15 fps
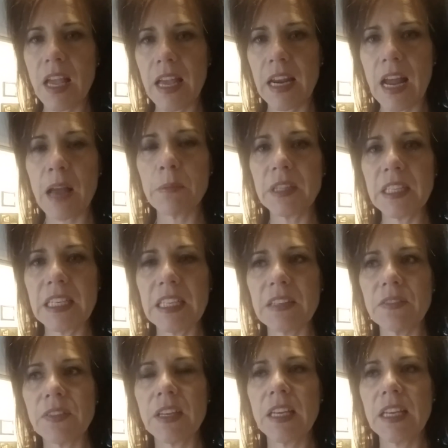And I
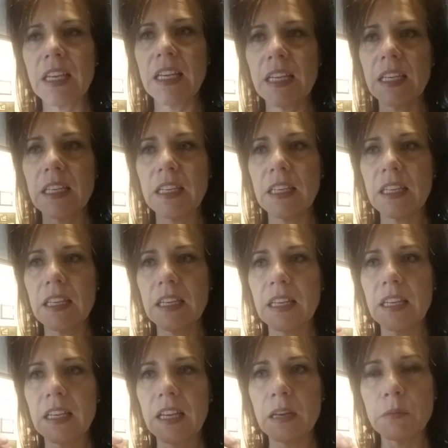believe
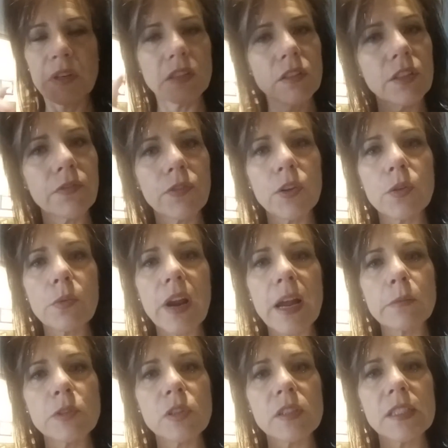I'm going to look for the
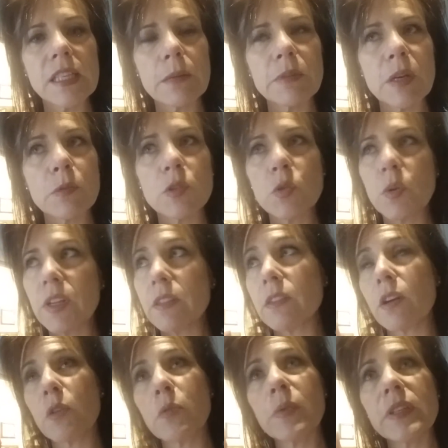rapture on September 23rd. I'm
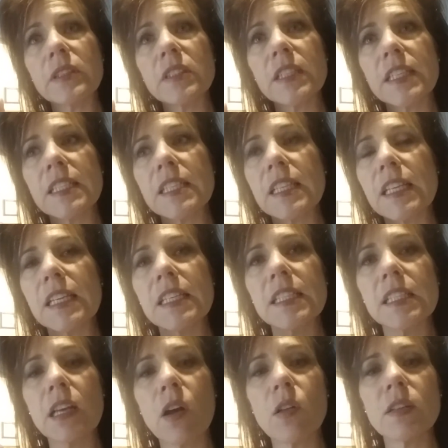going to be looking to the
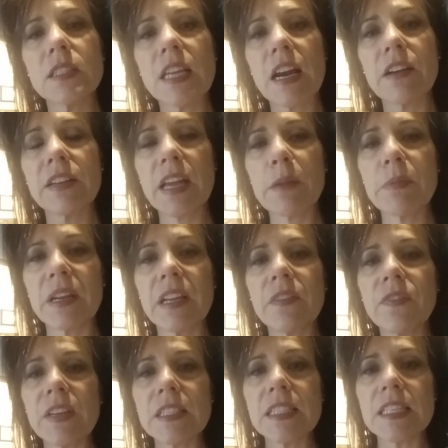east the whole entire day. But
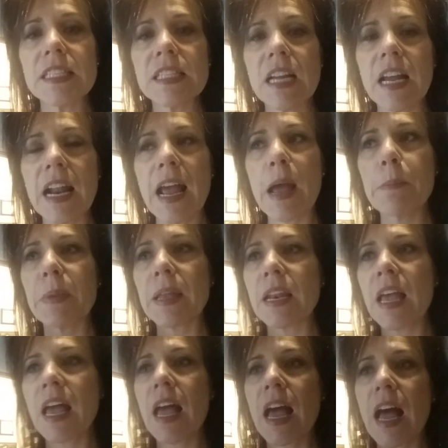if it does not
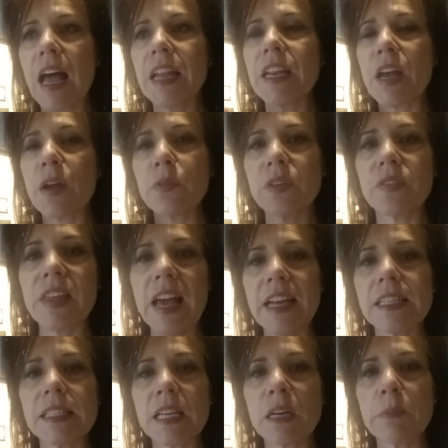happen, I know that
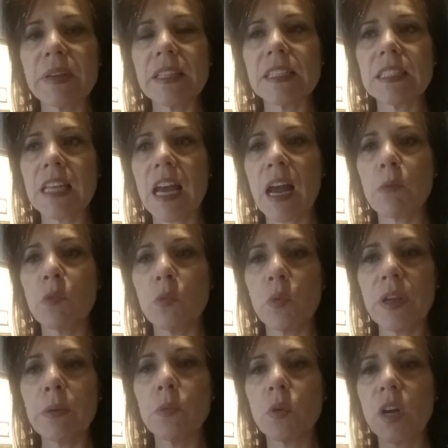that is going to be the time when
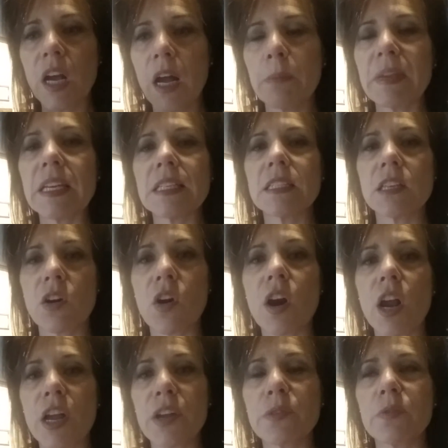we will come into
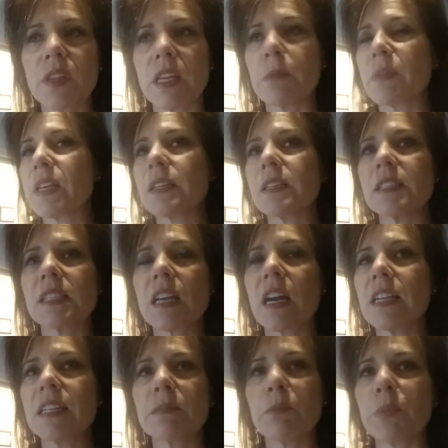our own then, because
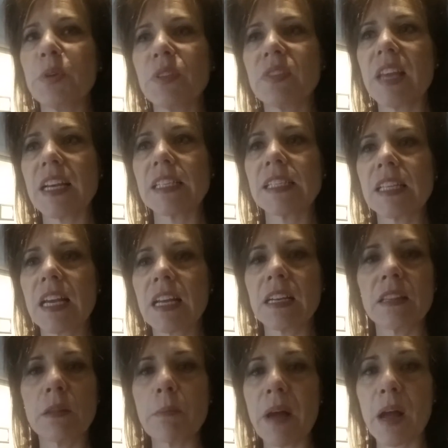God didn't put that sign
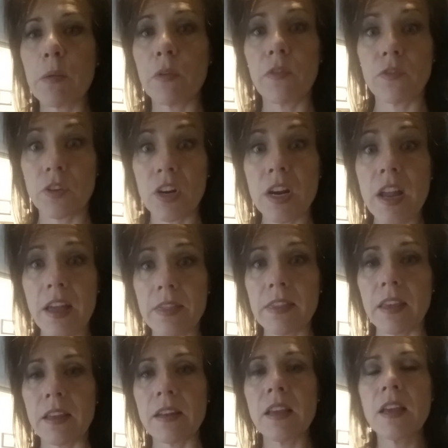in the Bible for
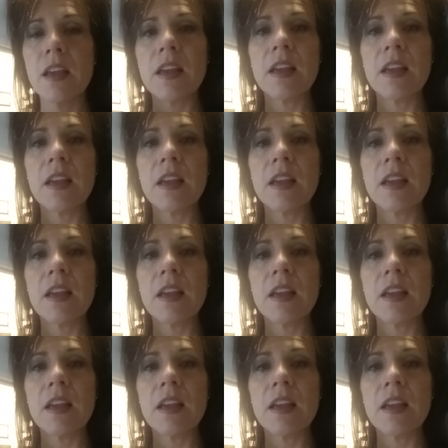nothing.